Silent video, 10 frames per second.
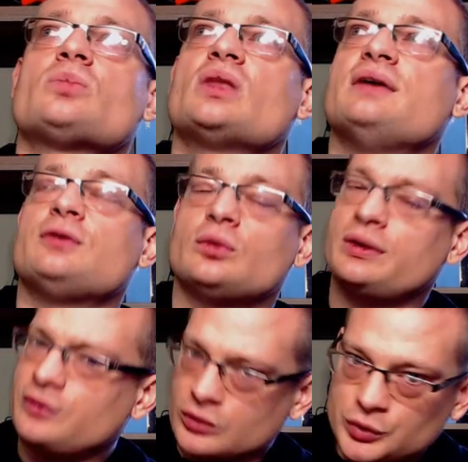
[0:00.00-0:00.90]
If
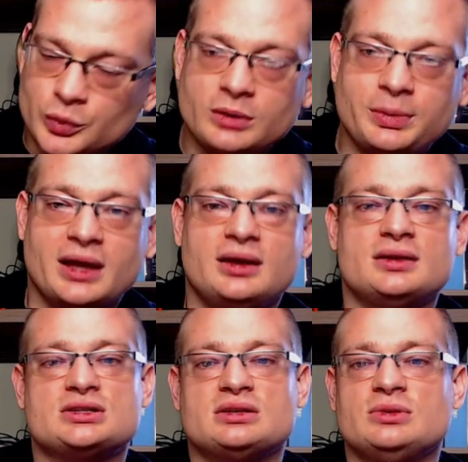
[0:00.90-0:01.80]
you're truly paying
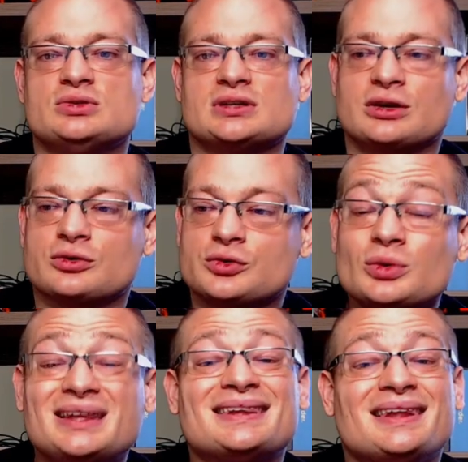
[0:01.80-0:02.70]
attention to music and you're
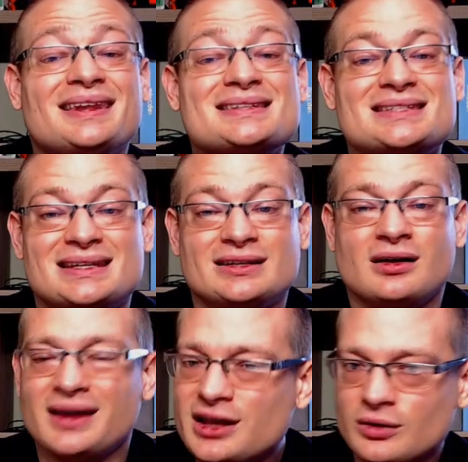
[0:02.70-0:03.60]
truly listening,
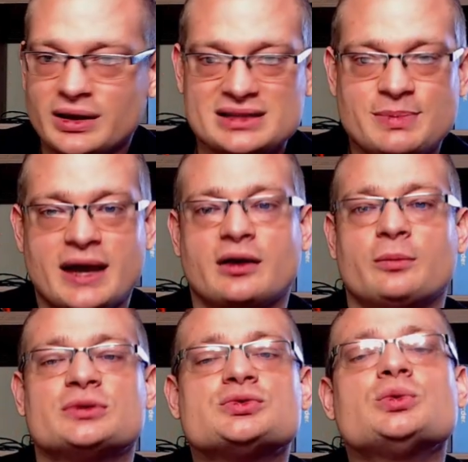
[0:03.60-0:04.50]
not hearing his
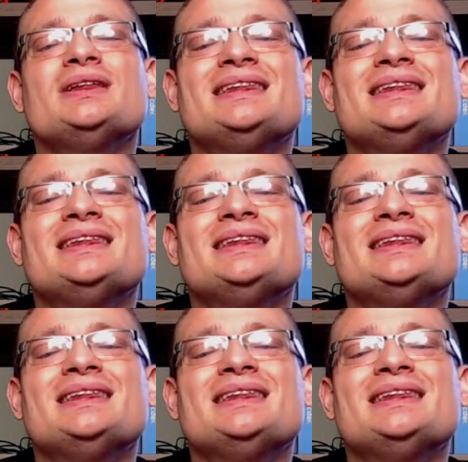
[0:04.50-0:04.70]
background, but truly